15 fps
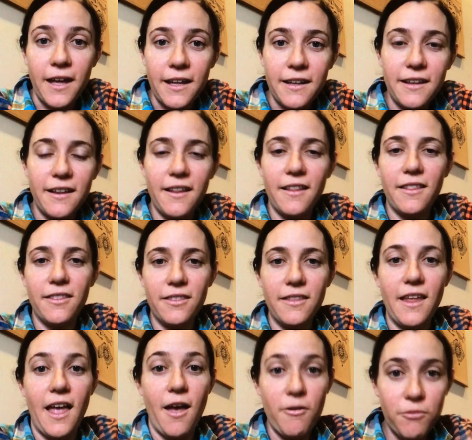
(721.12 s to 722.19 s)
that
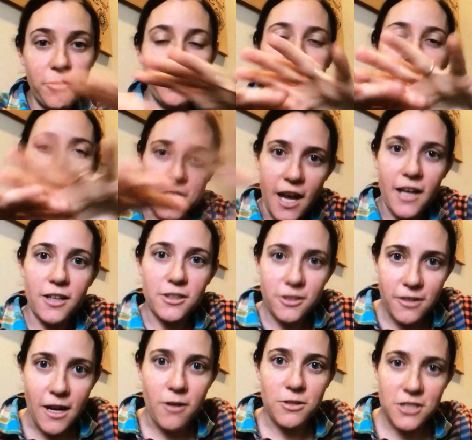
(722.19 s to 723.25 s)
every child
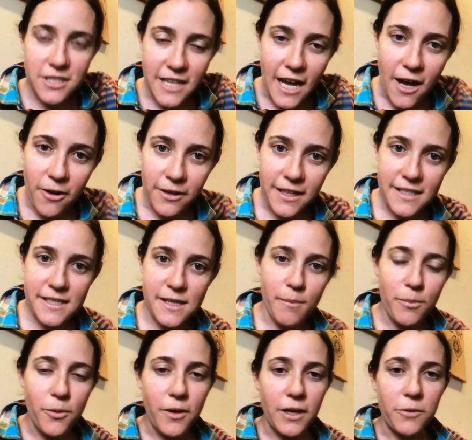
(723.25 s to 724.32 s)
crouched down at
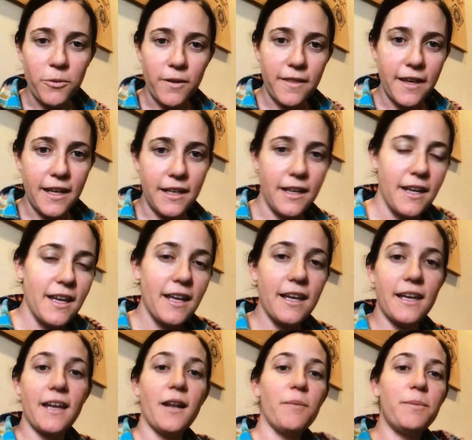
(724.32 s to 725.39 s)
some point would then
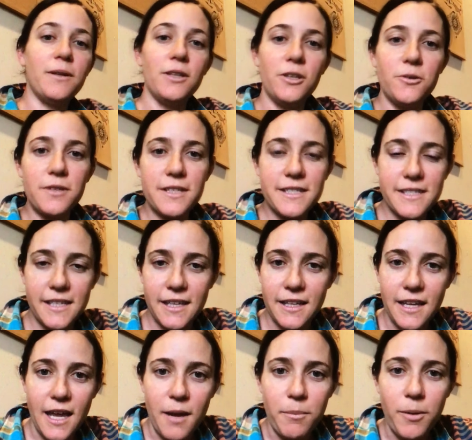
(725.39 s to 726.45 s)
get up in
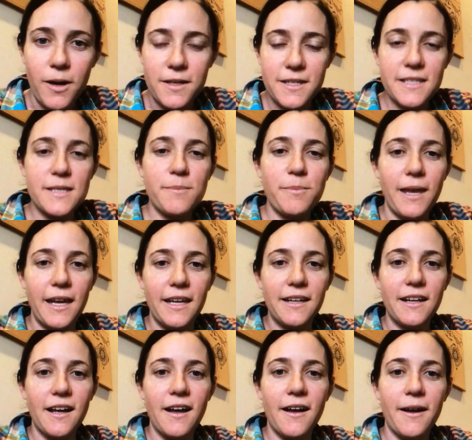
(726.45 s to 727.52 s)
and participate.
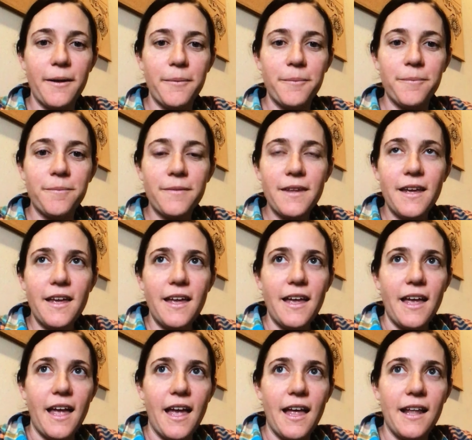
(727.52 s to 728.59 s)
Um,
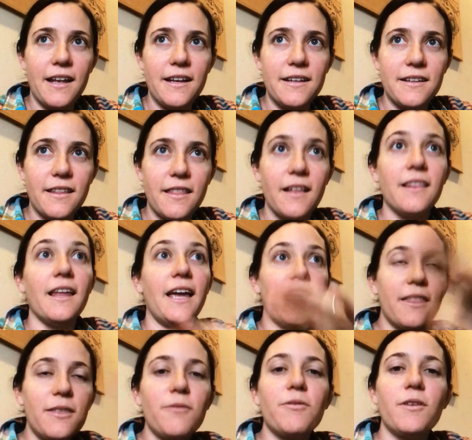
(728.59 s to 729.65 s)
and the
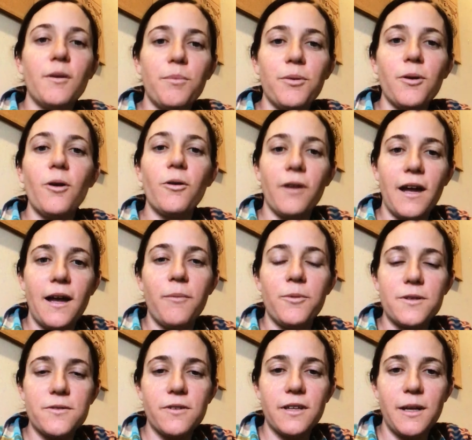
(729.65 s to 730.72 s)
length of the program
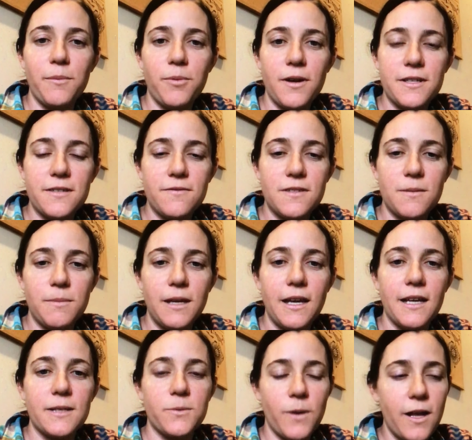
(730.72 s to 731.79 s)
was really impressive to me,
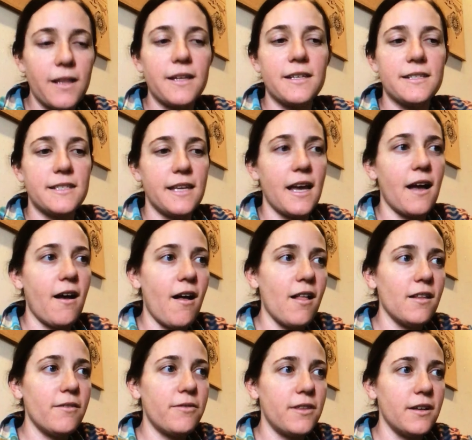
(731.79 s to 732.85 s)
as well as, yeah,
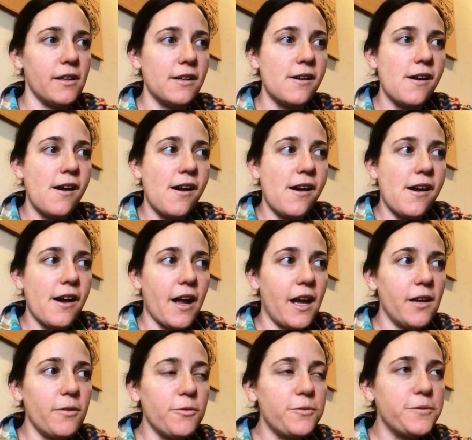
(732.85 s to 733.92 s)
all of the
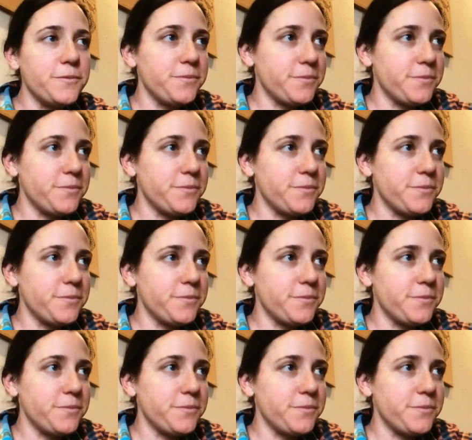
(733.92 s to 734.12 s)
kind of